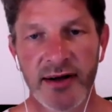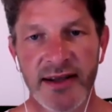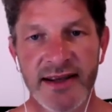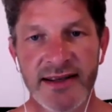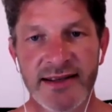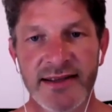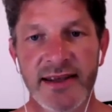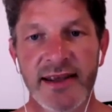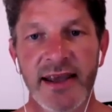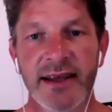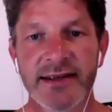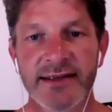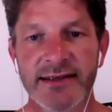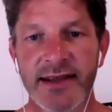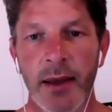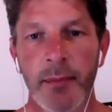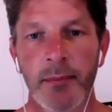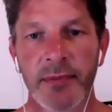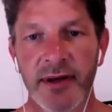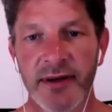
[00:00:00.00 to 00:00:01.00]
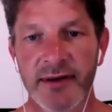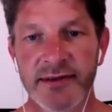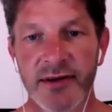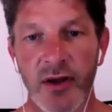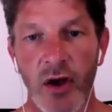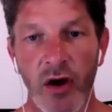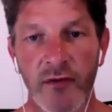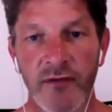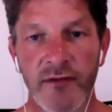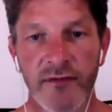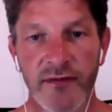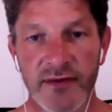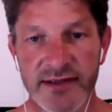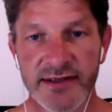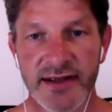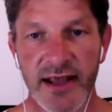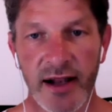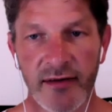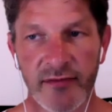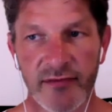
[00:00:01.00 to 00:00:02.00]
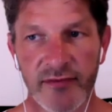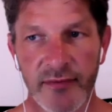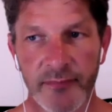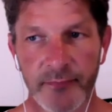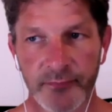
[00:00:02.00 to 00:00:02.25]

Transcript: is the acceptance of self.